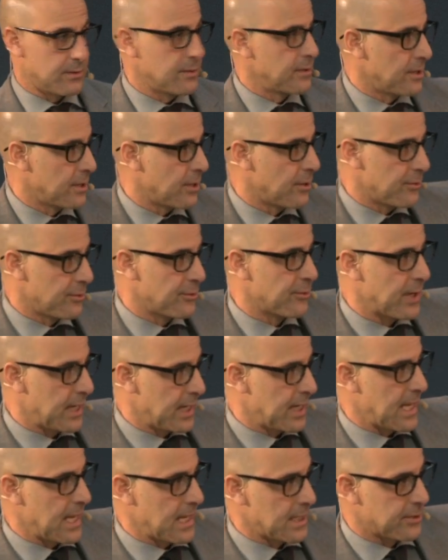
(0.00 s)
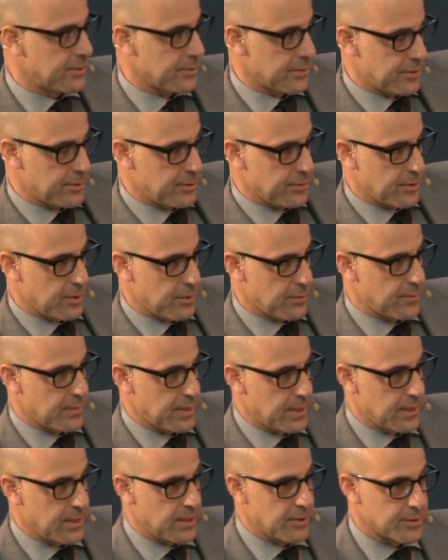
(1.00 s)
you know great actor, as you know,
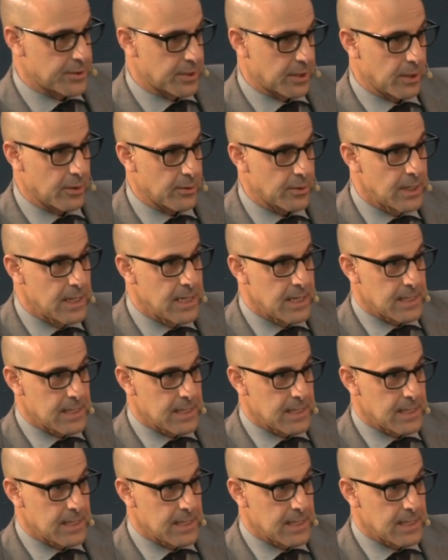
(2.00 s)
many years ago.